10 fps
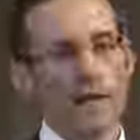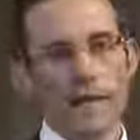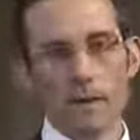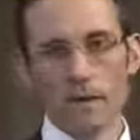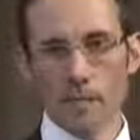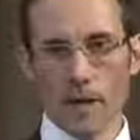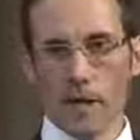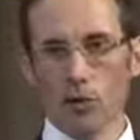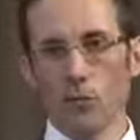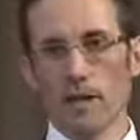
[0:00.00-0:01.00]
That's because
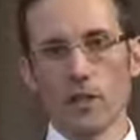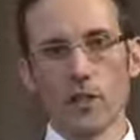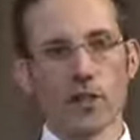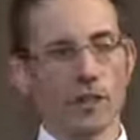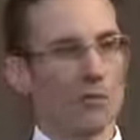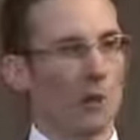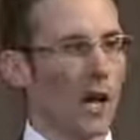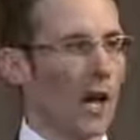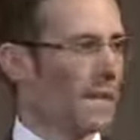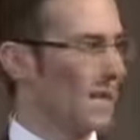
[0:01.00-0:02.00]
medical researchers have
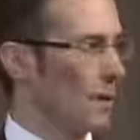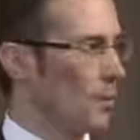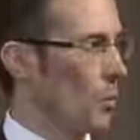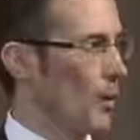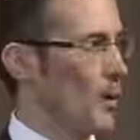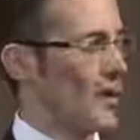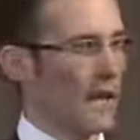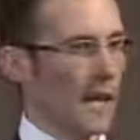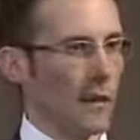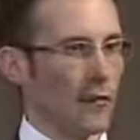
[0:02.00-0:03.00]
realised that if you want to know the
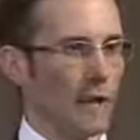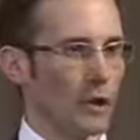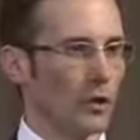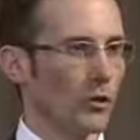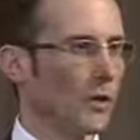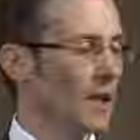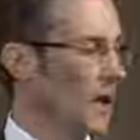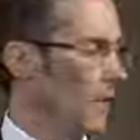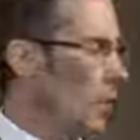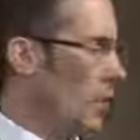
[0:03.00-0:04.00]
counterfactual,
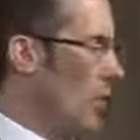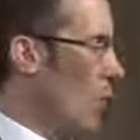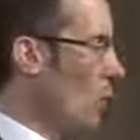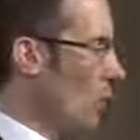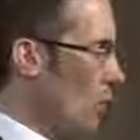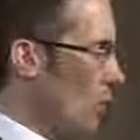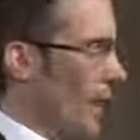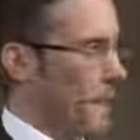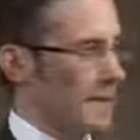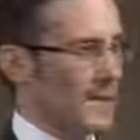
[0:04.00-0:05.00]
if you want to know what would have
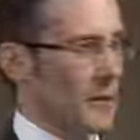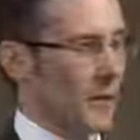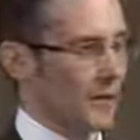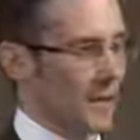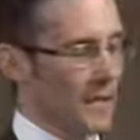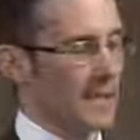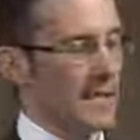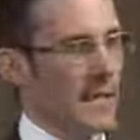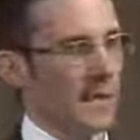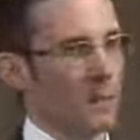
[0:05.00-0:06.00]
happened to someone if they didn't
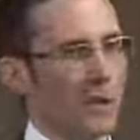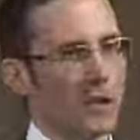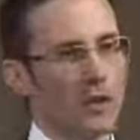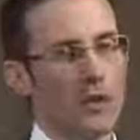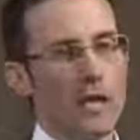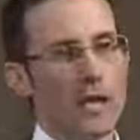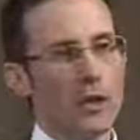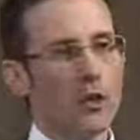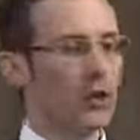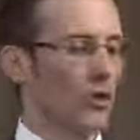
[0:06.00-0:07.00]
take the pill,
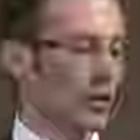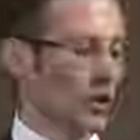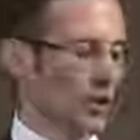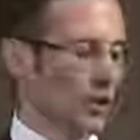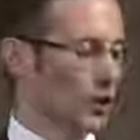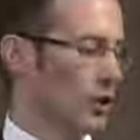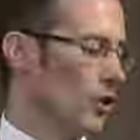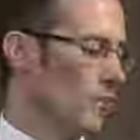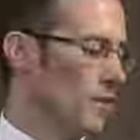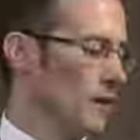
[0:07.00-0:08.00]
you shouldn't just
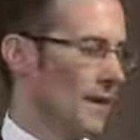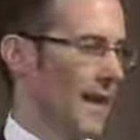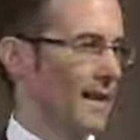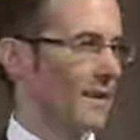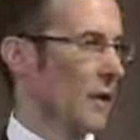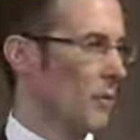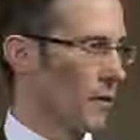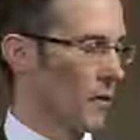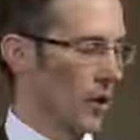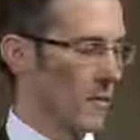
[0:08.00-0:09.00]
assume that they would
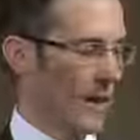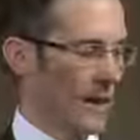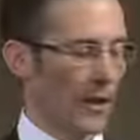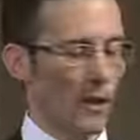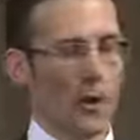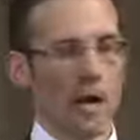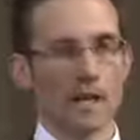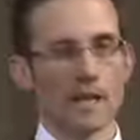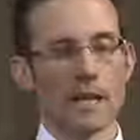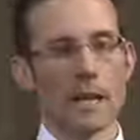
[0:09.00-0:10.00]
have gotten better
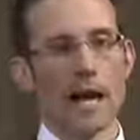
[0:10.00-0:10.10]
otherwise.